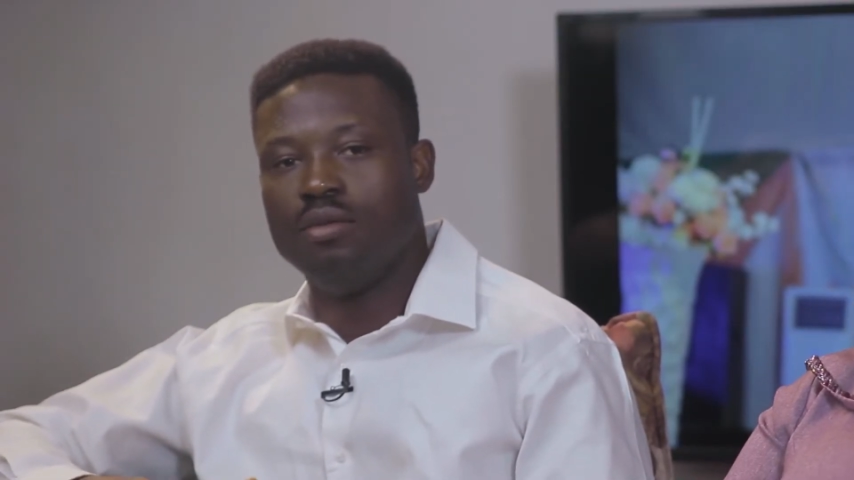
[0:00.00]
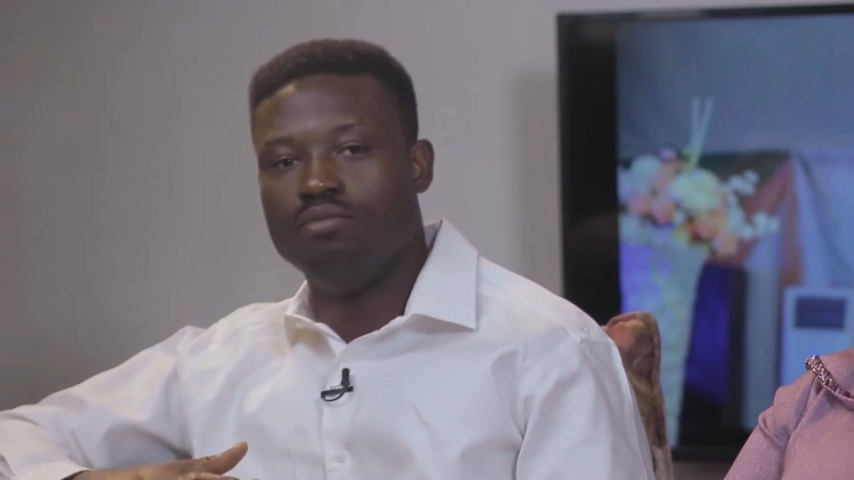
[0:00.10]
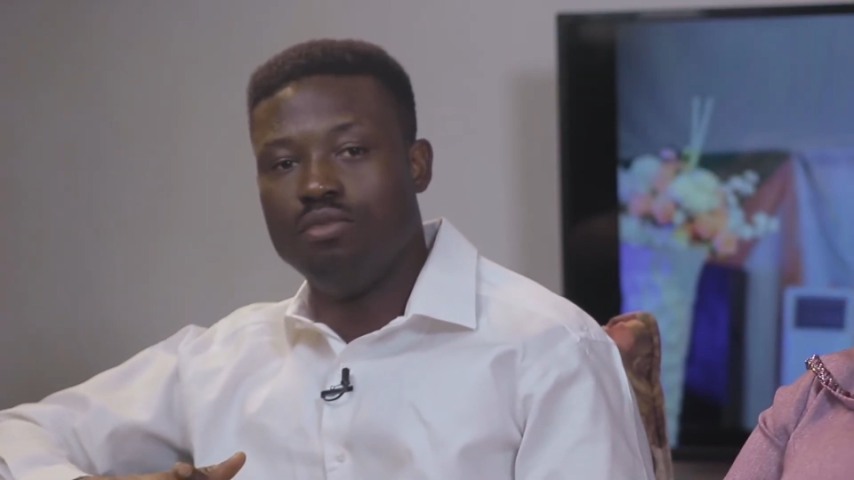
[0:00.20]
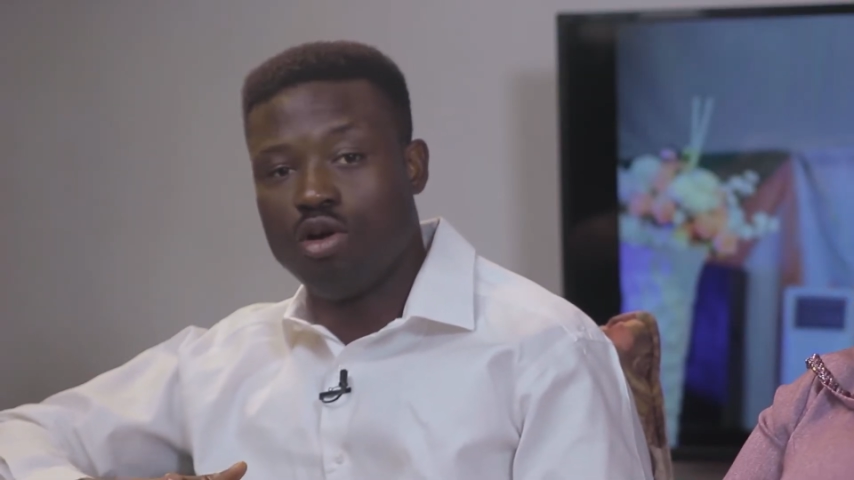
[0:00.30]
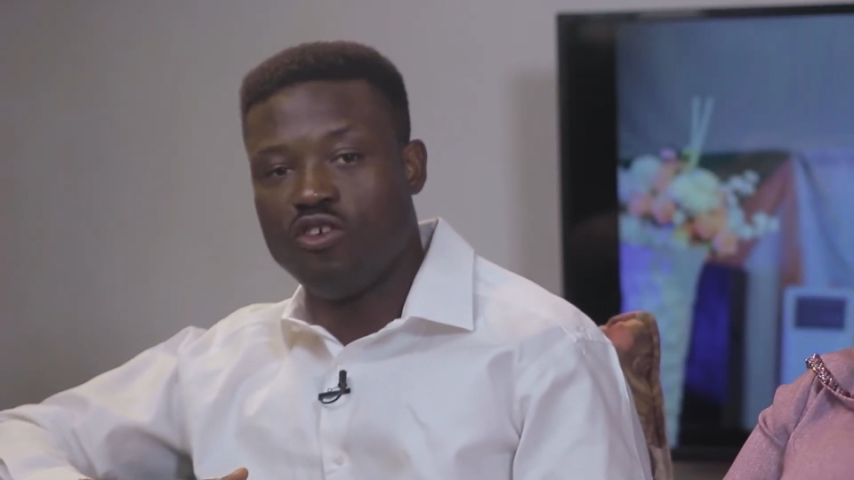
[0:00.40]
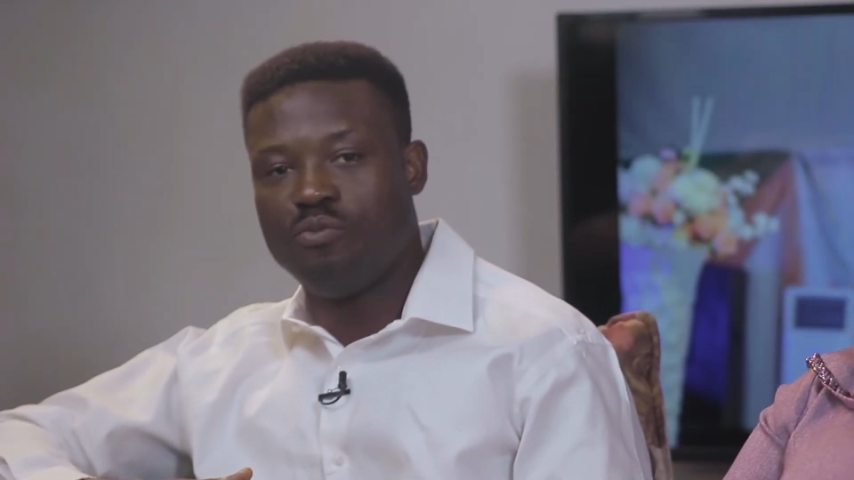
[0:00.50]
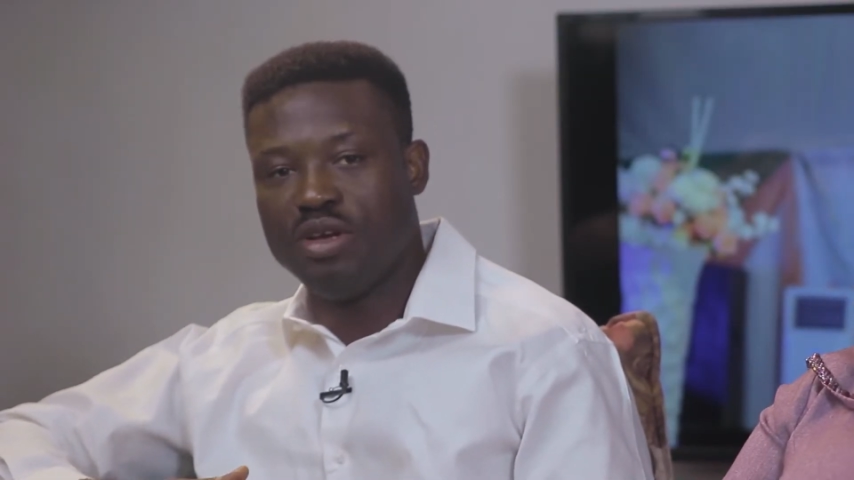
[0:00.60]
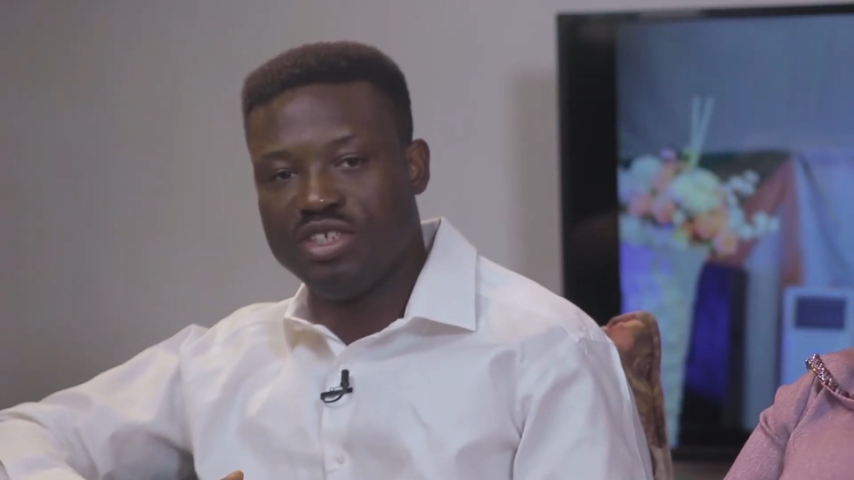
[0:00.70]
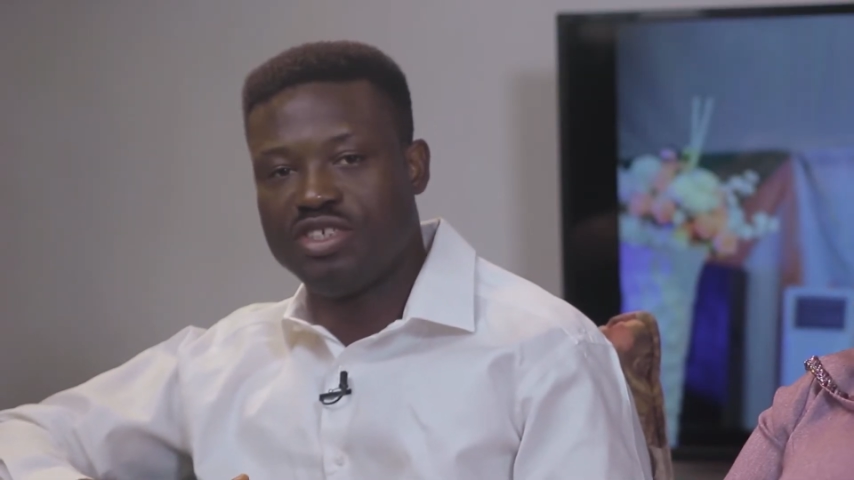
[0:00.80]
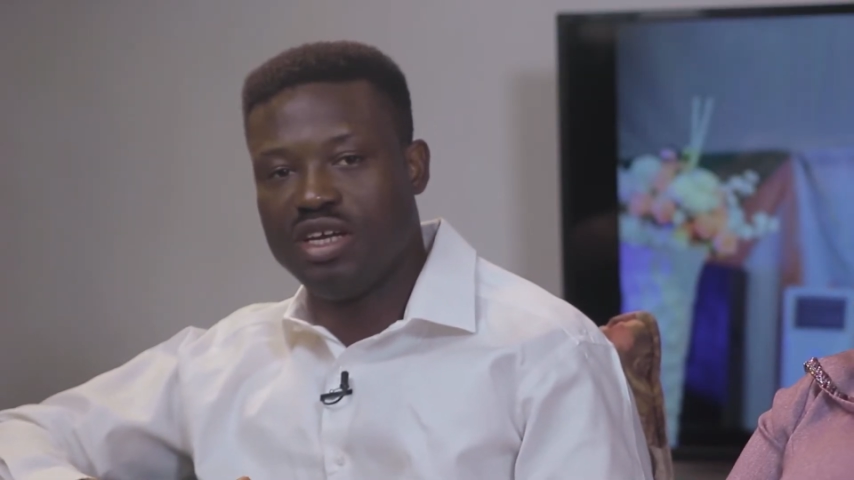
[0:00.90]
more of
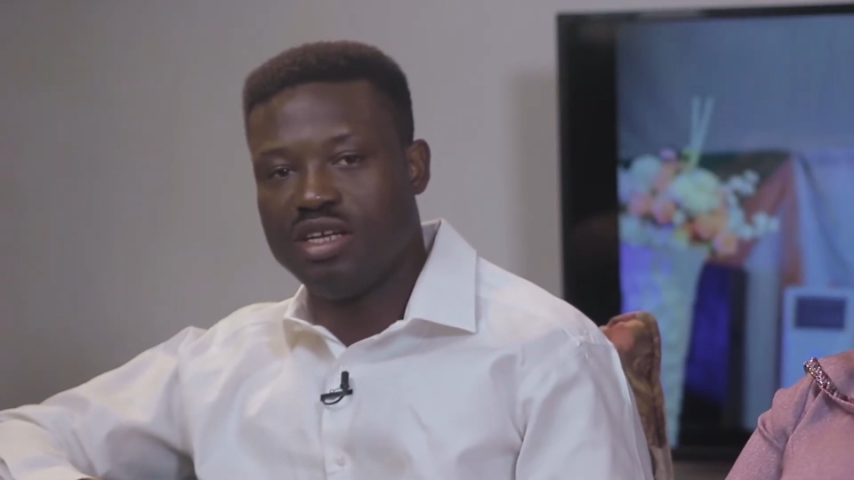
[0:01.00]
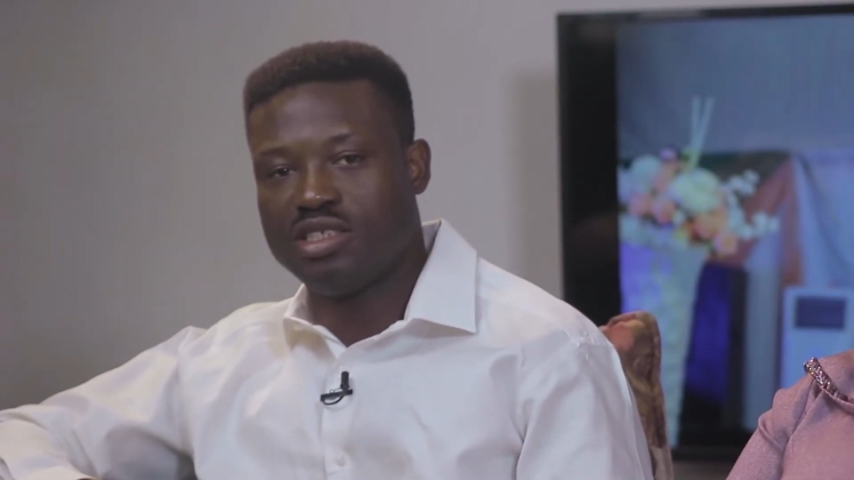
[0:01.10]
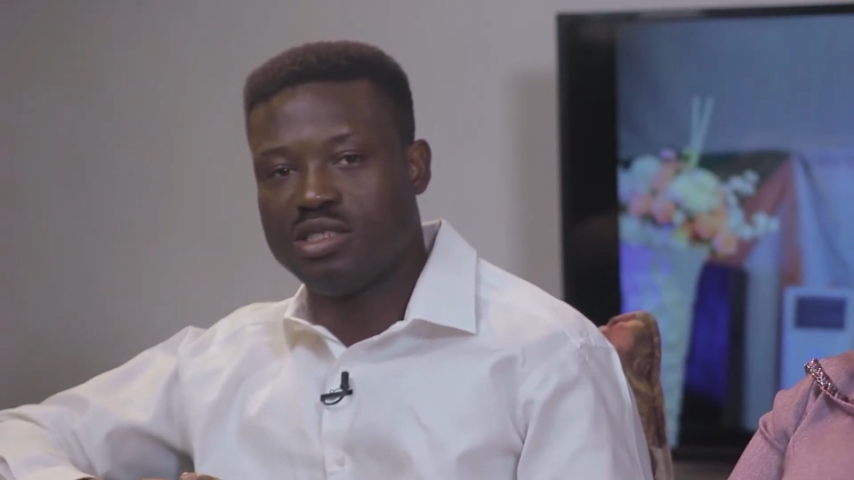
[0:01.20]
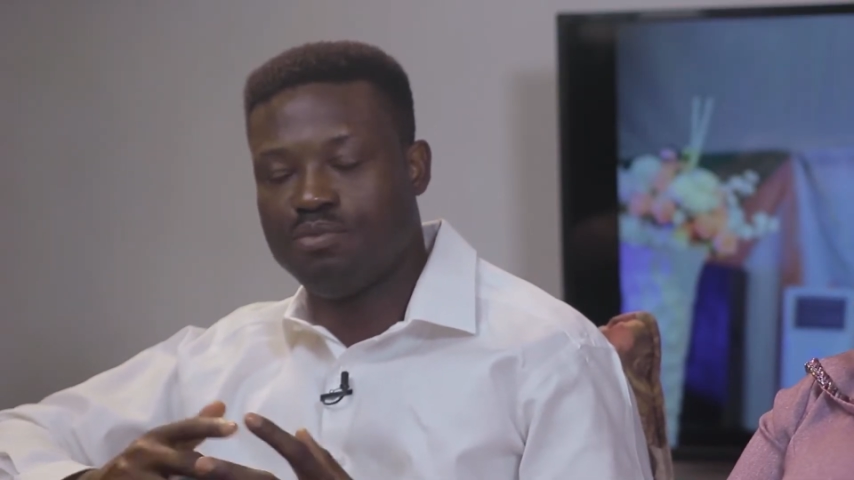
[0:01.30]
patience,